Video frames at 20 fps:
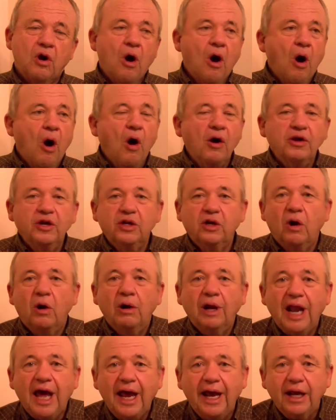Oh, you
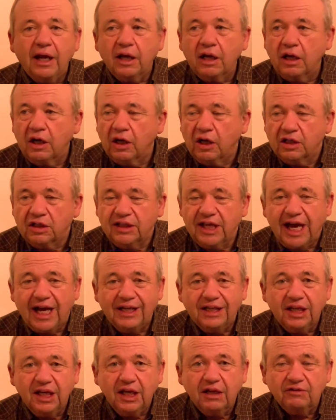don't like the
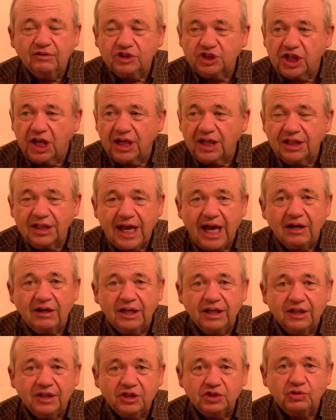idea of shutting down
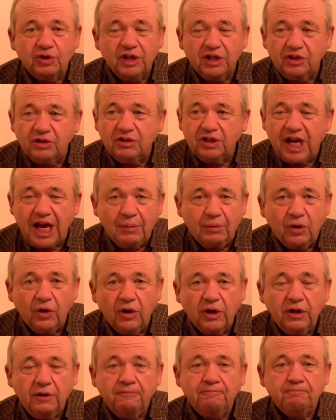industry in your
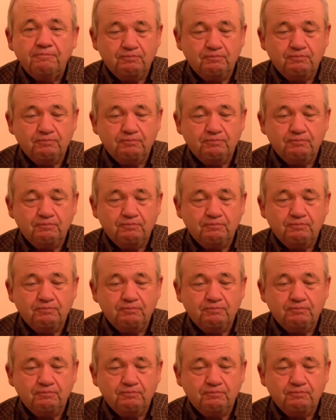neighborhood?